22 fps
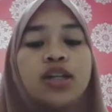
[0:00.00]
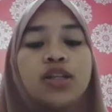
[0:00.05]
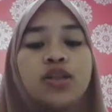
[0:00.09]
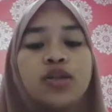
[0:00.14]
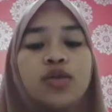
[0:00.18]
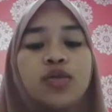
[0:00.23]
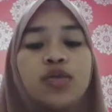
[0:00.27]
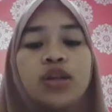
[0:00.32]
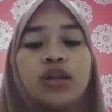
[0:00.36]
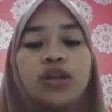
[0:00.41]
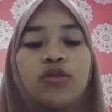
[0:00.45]

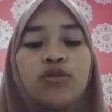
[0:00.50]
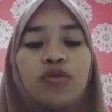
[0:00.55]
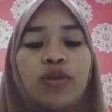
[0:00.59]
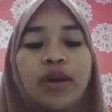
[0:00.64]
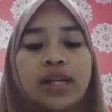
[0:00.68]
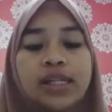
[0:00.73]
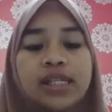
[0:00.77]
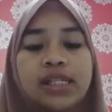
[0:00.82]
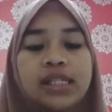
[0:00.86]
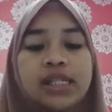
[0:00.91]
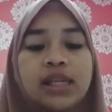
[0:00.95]
to
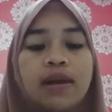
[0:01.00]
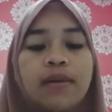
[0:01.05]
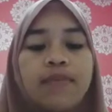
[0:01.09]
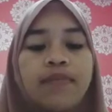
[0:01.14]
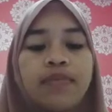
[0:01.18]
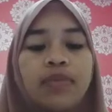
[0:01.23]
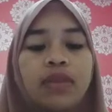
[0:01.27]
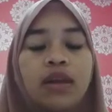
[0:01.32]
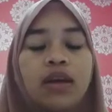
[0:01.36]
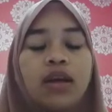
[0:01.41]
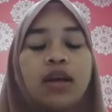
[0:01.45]
entrance.
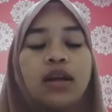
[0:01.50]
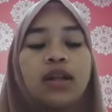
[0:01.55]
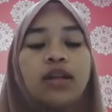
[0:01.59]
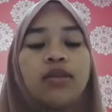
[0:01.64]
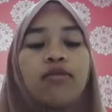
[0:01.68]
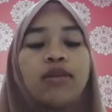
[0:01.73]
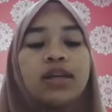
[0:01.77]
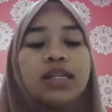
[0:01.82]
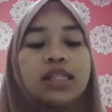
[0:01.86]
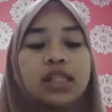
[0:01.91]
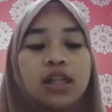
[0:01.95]

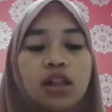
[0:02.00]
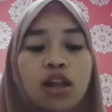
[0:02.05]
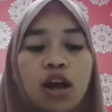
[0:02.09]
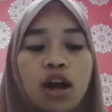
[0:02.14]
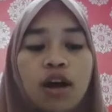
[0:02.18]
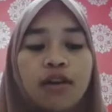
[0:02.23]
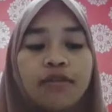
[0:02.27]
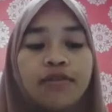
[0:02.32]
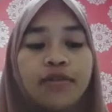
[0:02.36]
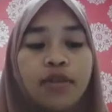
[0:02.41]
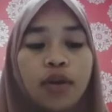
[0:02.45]
The result
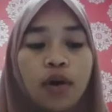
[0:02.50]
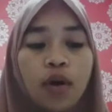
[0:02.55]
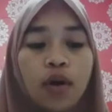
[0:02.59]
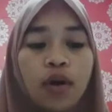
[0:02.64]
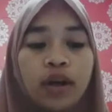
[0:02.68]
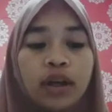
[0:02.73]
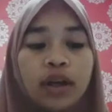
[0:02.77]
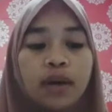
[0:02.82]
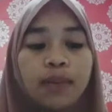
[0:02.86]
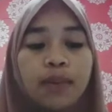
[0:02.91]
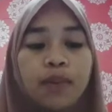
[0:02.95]
of
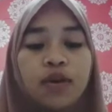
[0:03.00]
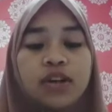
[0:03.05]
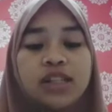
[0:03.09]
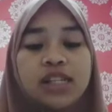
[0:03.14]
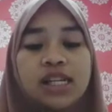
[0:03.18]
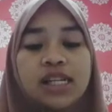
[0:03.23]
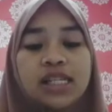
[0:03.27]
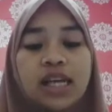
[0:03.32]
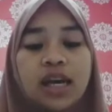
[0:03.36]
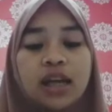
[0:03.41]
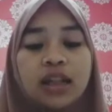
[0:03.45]
thought,
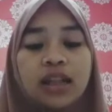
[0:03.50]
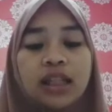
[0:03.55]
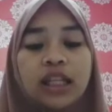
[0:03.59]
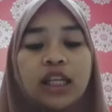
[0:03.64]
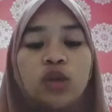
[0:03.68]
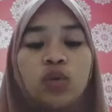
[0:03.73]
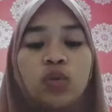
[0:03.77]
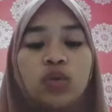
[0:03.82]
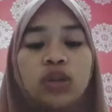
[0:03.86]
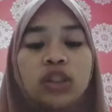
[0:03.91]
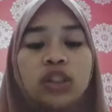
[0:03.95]
process, and
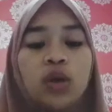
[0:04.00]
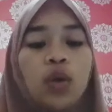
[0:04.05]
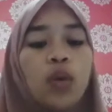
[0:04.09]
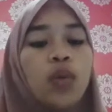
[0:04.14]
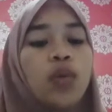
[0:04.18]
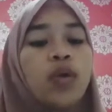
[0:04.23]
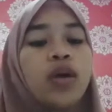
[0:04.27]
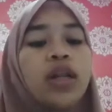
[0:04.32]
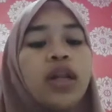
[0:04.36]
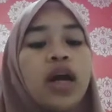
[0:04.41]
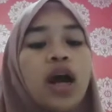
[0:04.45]
language
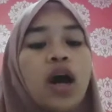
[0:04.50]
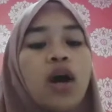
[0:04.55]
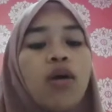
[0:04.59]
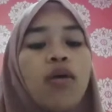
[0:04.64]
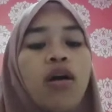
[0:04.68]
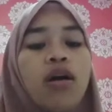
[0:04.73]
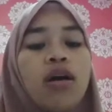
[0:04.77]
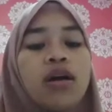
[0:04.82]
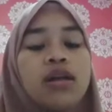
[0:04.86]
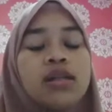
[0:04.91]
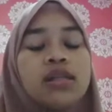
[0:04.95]
we know
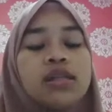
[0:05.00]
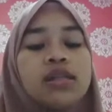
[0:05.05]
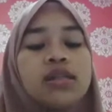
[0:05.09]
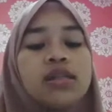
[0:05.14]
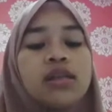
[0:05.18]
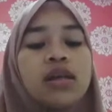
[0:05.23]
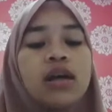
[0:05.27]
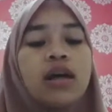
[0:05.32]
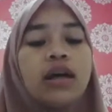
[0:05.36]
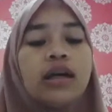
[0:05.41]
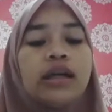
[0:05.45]
as
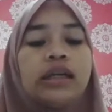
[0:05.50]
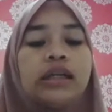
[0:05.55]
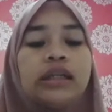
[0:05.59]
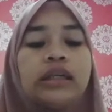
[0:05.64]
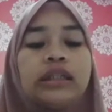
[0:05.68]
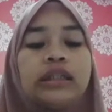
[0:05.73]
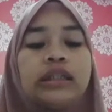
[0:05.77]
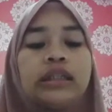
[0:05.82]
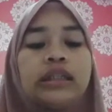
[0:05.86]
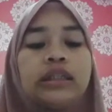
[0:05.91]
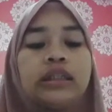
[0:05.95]

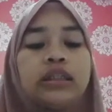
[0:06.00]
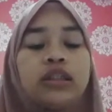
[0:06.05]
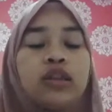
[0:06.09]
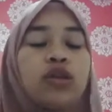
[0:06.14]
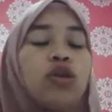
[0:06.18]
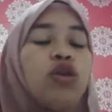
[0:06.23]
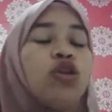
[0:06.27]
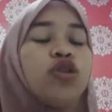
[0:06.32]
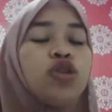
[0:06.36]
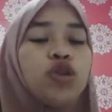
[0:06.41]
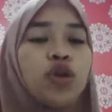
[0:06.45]

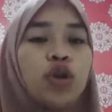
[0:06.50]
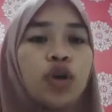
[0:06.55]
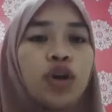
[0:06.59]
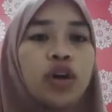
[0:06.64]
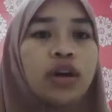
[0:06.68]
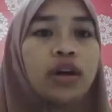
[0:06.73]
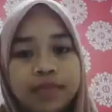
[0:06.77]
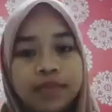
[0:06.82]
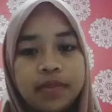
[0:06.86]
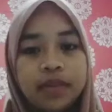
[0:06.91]
culture.